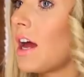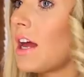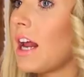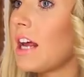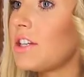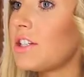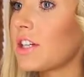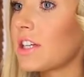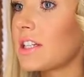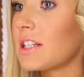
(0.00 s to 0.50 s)

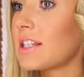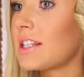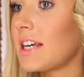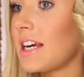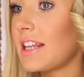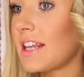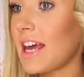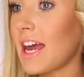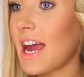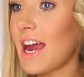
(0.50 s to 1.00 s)
And as you can
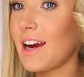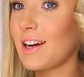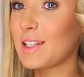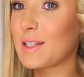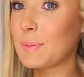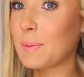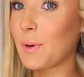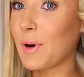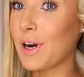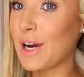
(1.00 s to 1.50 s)
see, the hair
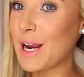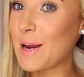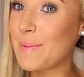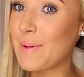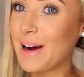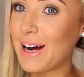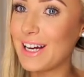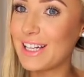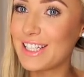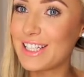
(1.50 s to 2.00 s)
is pretty
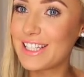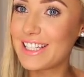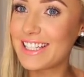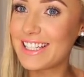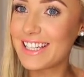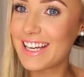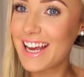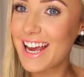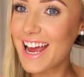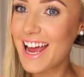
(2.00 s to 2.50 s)

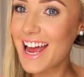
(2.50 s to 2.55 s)
much